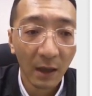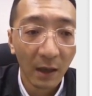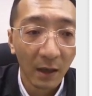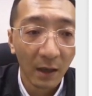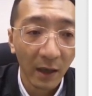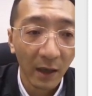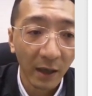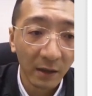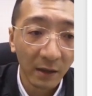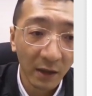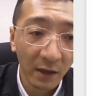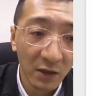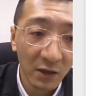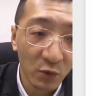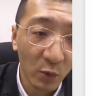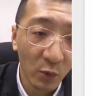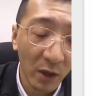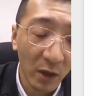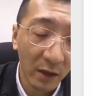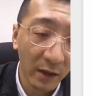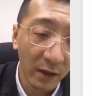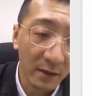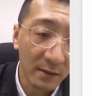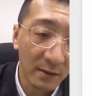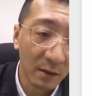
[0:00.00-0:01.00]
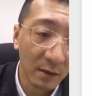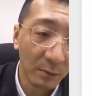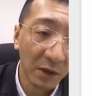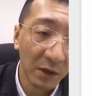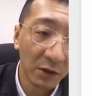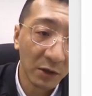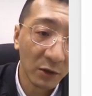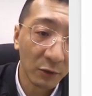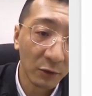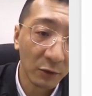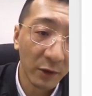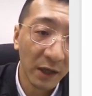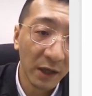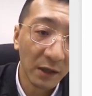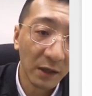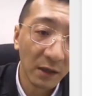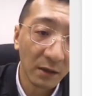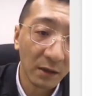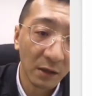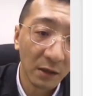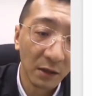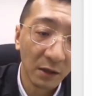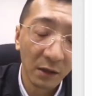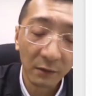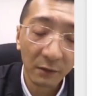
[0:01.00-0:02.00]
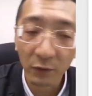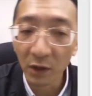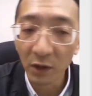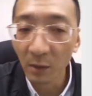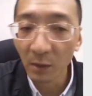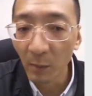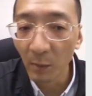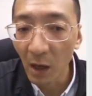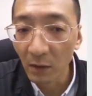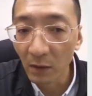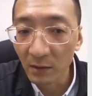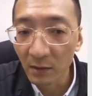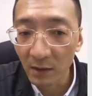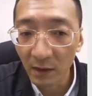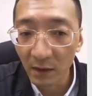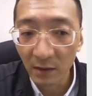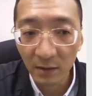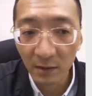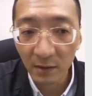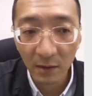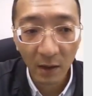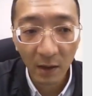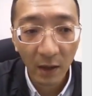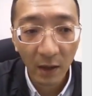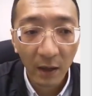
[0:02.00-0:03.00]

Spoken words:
Like this one is the meter reading in different months.